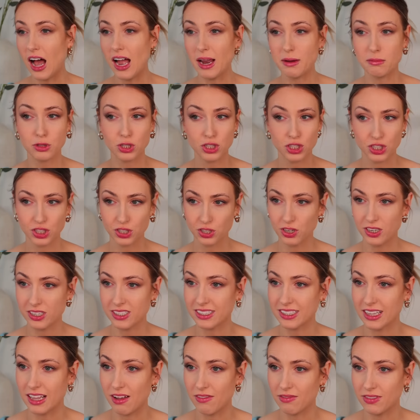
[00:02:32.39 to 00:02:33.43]
I'm sure
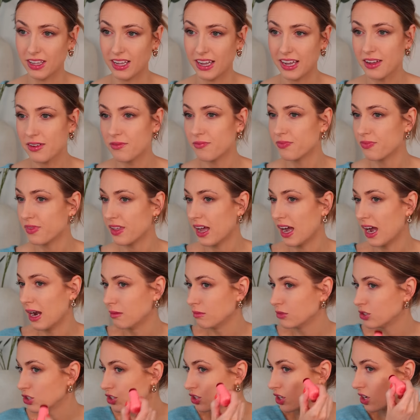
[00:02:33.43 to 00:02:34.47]
it's lovely.
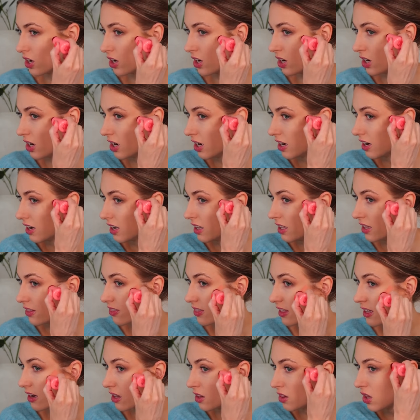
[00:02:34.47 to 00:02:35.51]
I'm sure
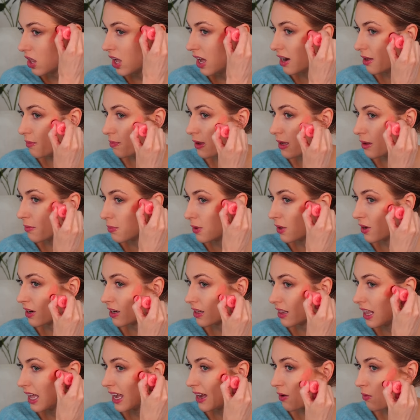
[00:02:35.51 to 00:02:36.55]
that a lot of people are
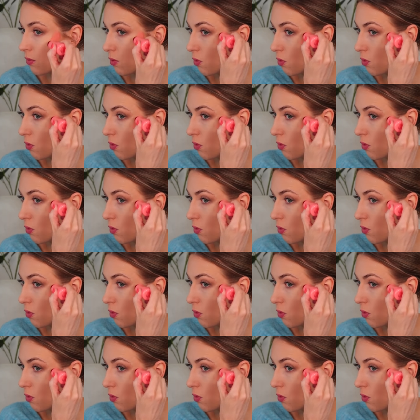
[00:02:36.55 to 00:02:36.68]
like,